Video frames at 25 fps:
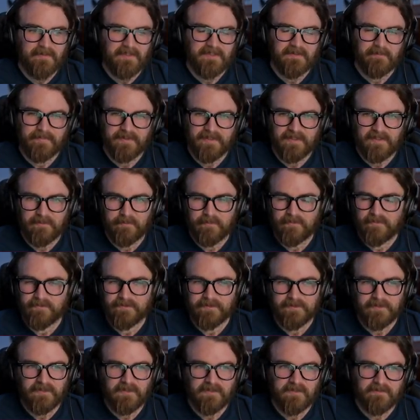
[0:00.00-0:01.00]
comparable
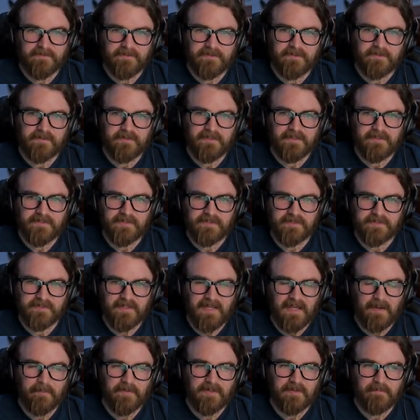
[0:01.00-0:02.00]
to Call of Duty, just
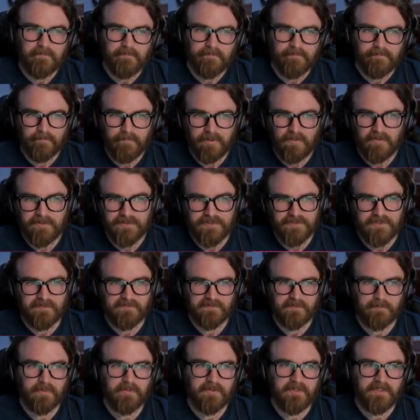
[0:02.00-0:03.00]
how many bullets you
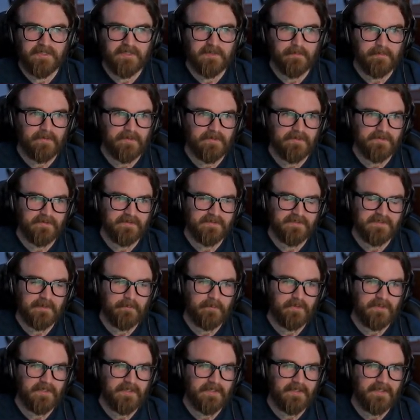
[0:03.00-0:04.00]
have to put into
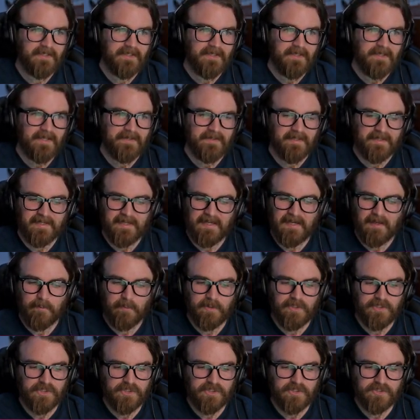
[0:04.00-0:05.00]
someone and like how
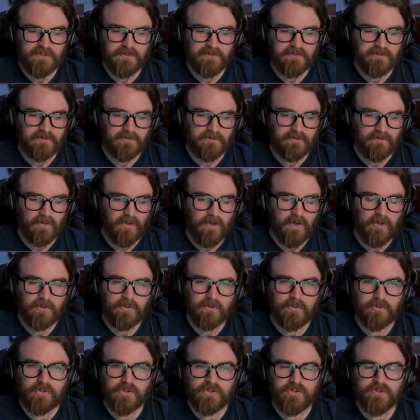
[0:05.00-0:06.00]
much
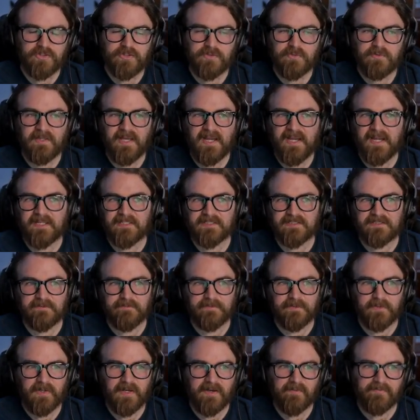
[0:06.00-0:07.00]
longer should you last
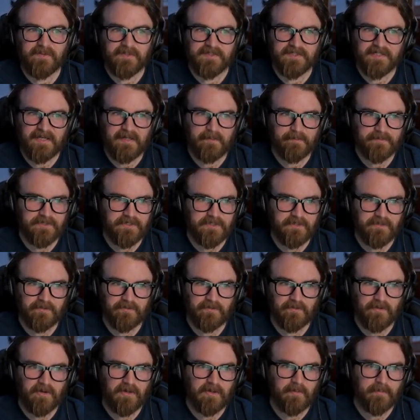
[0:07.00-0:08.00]
if you have the top
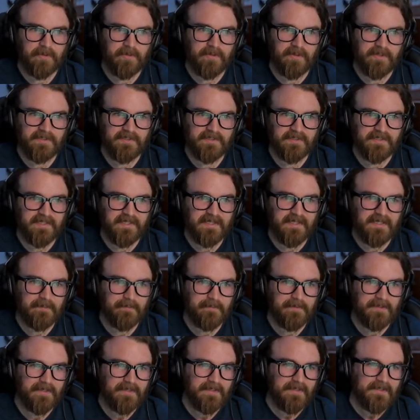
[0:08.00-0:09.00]
tier armor in the
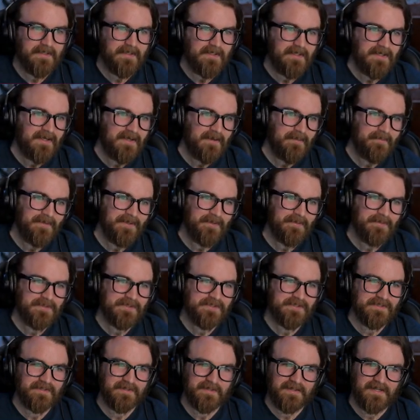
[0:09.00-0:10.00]
game. Um, it was
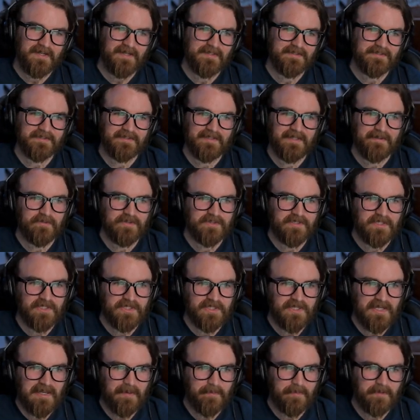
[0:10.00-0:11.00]
just a constant
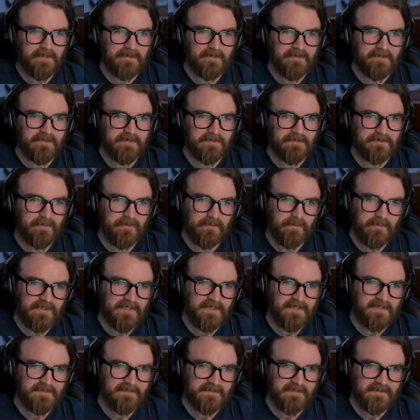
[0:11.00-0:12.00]
conversation happening in the Discord, which
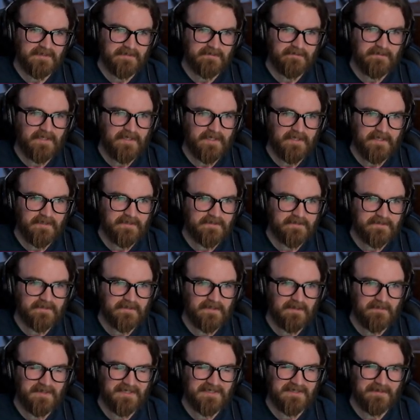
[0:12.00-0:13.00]
I guess is fine. It's
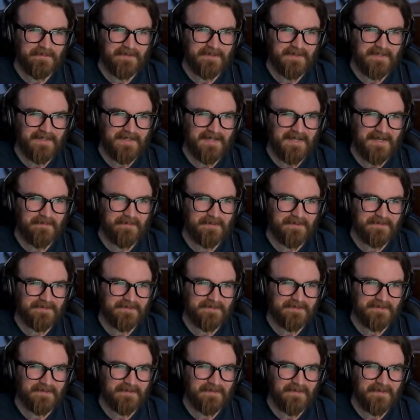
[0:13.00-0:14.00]
going to be something that
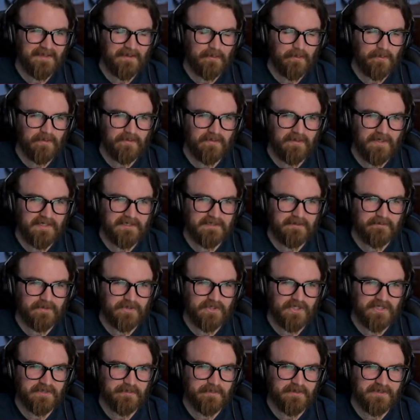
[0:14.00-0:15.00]
happens, and there were lots of
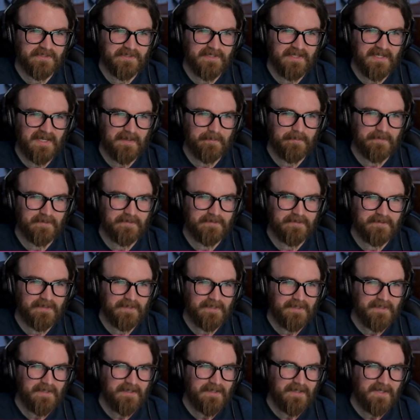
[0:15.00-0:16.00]
adjustments that happened
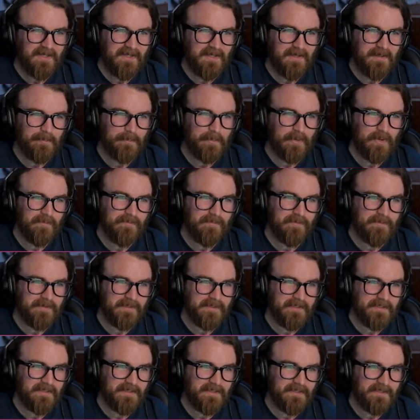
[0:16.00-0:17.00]
um, over
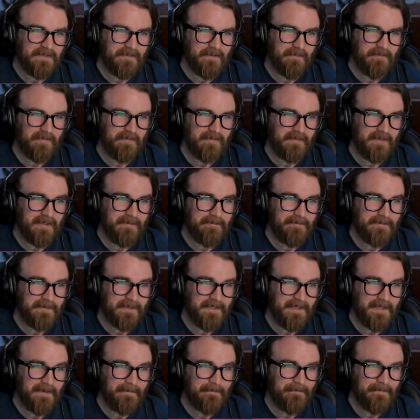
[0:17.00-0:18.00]
the uh, over the life of the
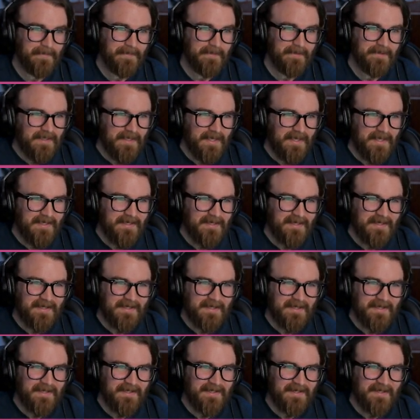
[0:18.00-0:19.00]
game.
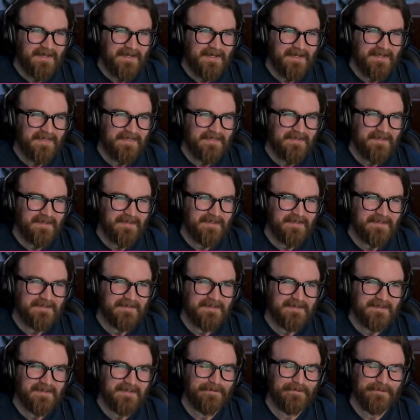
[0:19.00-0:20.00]
AI, I
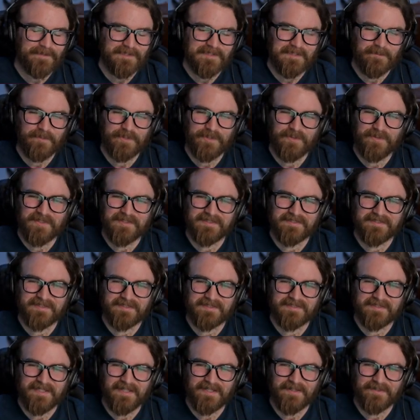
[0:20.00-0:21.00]
think, for someone who has
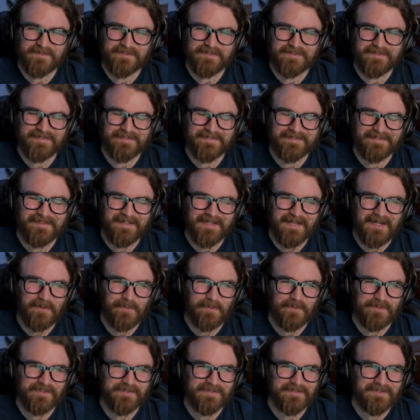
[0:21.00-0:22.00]
six thousand
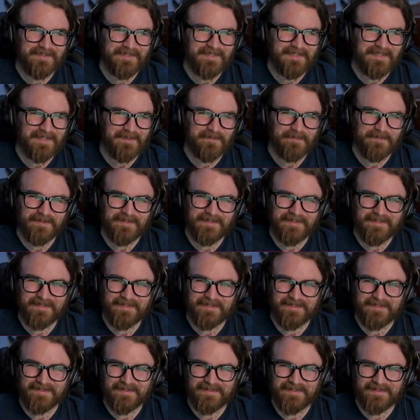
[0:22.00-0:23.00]
hours in the game,
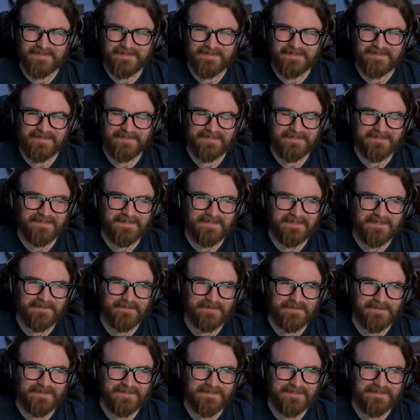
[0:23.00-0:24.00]
like uh,
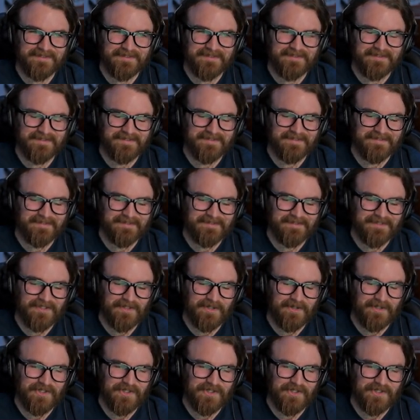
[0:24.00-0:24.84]
Saiyan Prince in, our